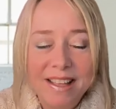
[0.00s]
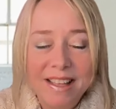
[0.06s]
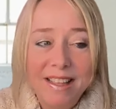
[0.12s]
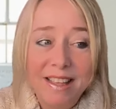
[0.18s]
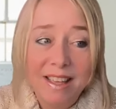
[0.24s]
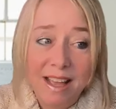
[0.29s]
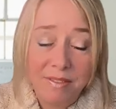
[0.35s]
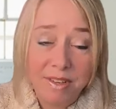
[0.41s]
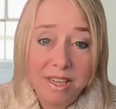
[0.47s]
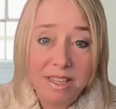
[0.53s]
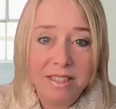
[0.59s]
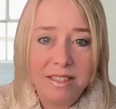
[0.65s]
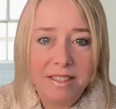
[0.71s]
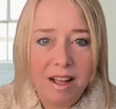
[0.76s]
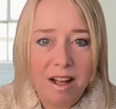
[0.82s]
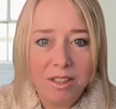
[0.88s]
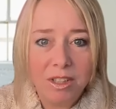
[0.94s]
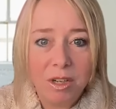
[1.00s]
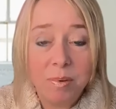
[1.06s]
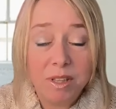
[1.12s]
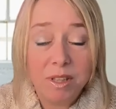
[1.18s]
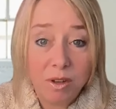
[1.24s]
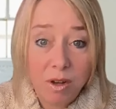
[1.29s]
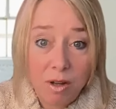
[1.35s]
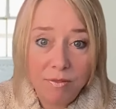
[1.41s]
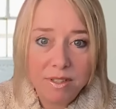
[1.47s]
you have a nice doctor, but
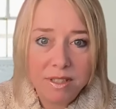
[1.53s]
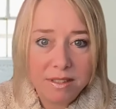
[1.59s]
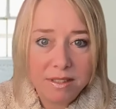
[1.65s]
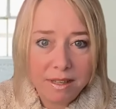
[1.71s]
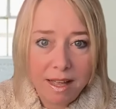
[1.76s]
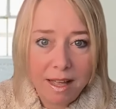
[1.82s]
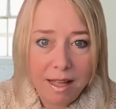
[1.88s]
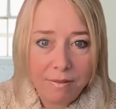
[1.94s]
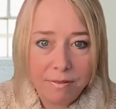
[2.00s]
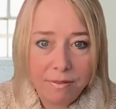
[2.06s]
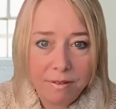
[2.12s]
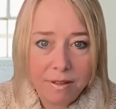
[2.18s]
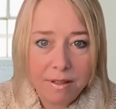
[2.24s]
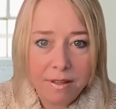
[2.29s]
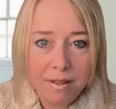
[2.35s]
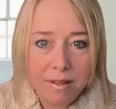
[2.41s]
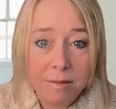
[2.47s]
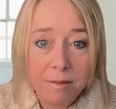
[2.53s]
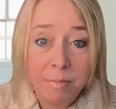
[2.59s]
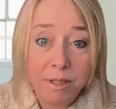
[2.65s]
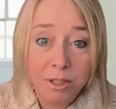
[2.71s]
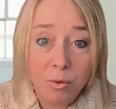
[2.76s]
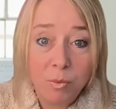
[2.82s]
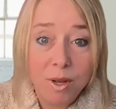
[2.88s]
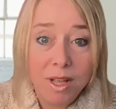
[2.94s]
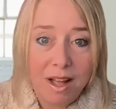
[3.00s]
the office staff is a bunch
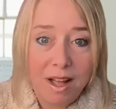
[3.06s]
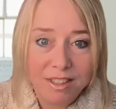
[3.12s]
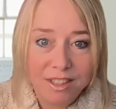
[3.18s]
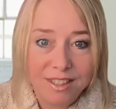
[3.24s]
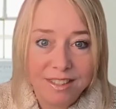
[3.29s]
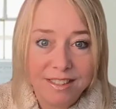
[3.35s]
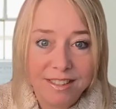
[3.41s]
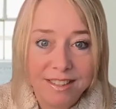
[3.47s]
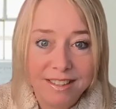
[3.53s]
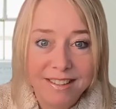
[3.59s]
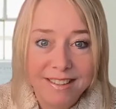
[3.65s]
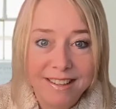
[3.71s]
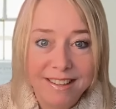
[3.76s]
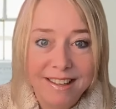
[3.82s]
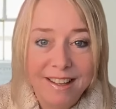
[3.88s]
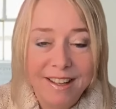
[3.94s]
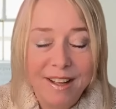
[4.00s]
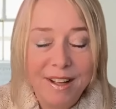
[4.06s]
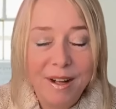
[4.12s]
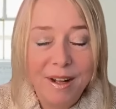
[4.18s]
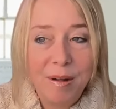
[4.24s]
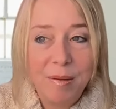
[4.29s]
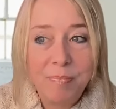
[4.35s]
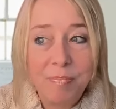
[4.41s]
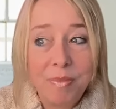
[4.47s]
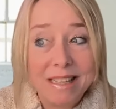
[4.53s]
of weotches.
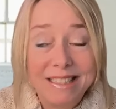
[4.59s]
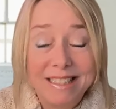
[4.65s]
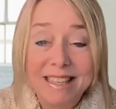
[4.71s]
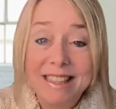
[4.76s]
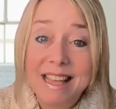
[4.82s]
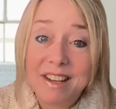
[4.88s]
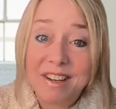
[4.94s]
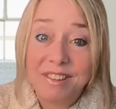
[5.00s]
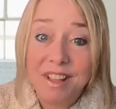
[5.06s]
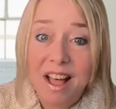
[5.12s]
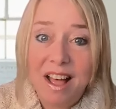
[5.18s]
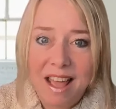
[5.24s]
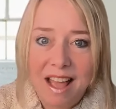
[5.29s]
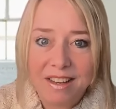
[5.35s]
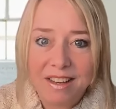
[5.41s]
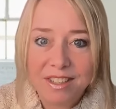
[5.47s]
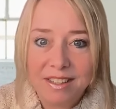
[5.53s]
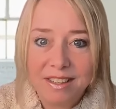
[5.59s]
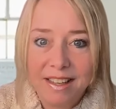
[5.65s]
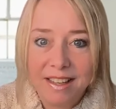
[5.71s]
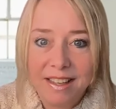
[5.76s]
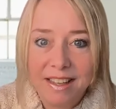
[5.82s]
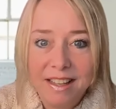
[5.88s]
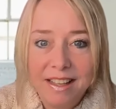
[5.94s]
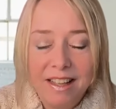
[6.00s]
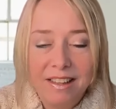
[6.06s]
Um, I see that a lot actually.
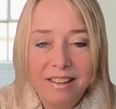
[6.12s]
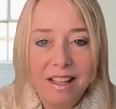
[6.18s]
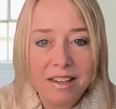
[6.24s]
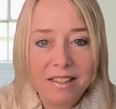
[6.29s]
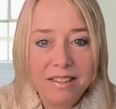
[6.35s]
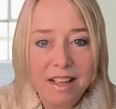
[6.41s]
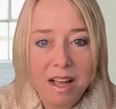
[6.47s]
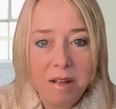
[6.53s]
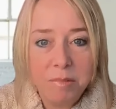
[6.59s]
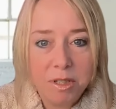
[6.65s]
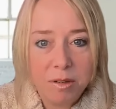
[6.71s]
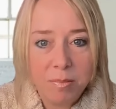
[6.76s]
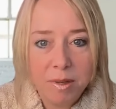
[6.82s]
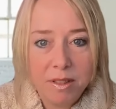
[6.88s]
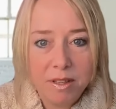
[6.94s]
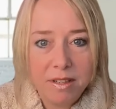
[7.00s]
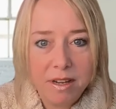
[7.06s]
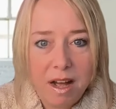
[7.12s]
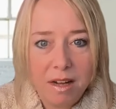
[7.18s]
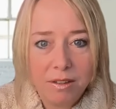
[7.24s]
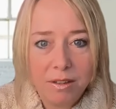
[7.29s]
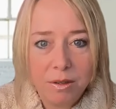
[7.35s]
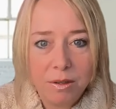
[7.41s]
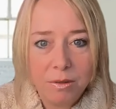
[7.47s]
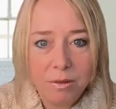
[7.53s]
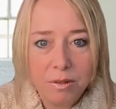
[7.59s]
A lot of times it'll be the
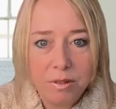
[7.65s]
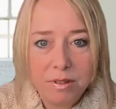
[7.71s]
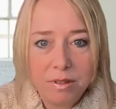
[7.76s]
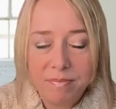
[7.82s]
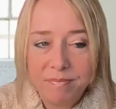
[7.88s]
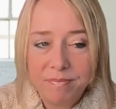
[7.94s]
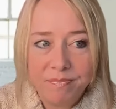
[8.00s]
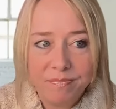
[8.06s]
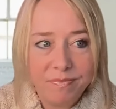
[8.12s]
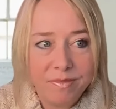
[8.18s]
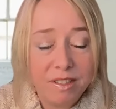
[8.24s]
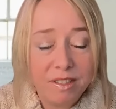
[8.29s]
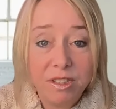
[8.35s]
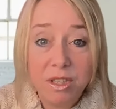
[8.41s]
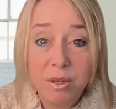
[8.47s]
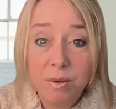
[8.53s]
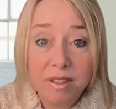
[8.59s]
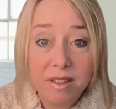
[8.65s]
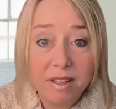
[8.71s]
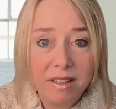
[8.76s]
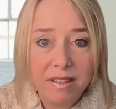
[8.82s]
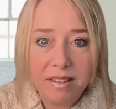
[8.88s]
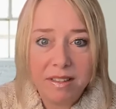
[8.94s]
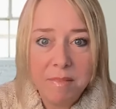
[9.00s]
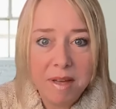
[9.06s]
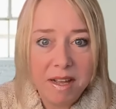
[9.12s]
doctor who's just doing the
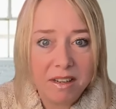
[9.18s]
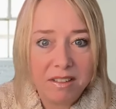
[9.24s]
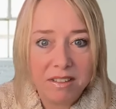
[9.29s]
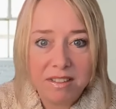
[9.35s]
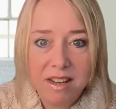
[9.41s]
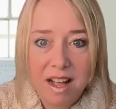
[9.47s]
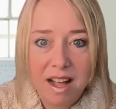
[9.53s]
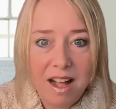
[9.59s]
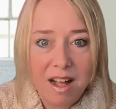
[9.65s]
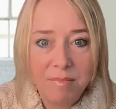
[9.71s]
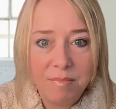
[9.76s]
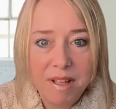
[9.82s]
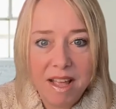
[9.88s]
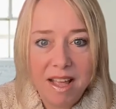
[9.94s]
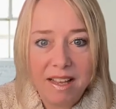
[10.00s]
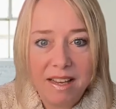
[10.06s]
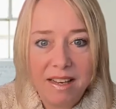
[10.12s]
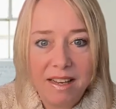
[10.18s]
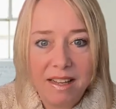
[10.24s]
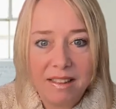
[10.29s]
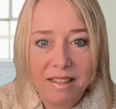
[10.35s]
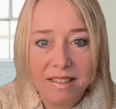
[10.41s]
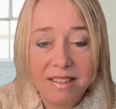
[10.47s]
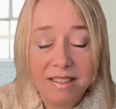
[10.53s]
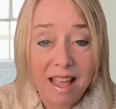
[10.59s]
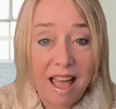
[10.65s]
the medical job, and
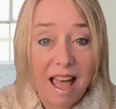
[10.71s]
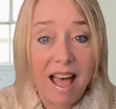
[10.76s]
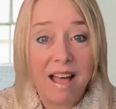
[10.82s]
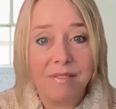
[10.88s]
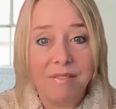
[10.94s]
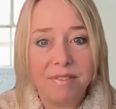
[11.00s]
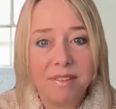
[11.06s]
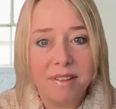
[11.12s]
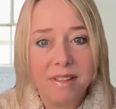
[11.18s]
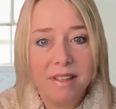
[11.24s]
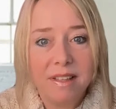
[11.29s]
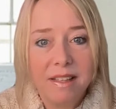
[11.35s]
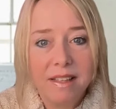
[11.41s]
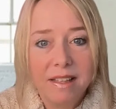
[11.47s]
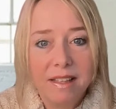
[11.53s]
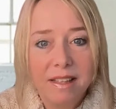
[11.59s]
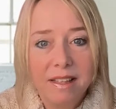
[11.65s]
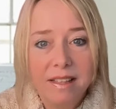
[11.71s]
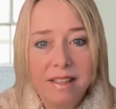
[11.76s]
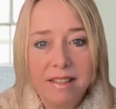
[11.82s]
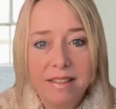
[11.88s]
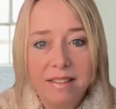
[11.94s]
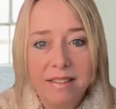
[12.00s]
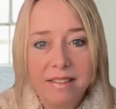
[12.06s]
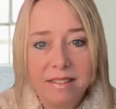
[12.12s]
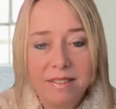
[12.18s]
the staff
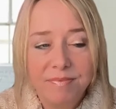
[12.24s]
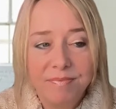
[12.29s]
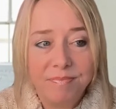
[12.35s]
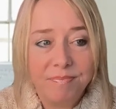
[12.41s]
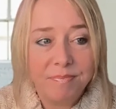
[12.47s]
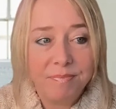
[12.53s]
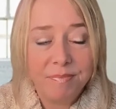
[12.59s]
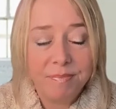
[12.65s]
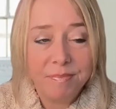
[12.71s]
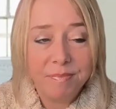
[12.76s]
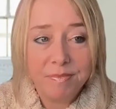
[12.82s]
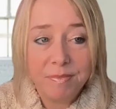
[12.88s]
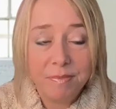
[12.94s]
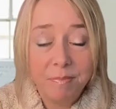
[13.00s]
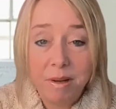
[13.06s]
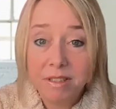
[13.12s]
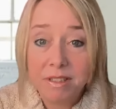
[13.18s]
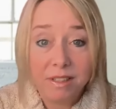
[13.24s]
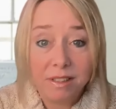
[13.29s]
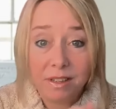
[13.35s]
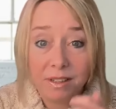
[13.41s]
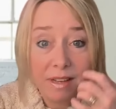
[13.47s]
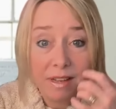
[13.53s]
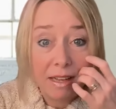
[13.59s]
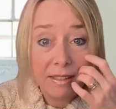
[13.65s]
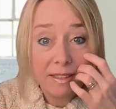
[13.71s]
is a bunch of little
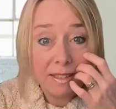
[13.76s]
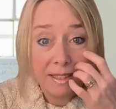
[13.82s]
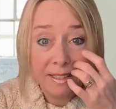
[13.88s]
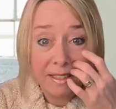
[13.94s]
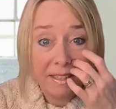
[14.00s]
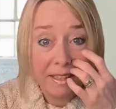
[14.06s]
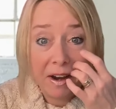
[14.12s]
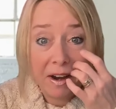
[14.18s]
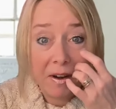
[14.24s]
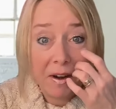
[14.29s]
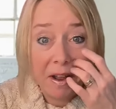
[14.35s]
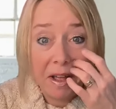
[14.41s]
Nazis in there.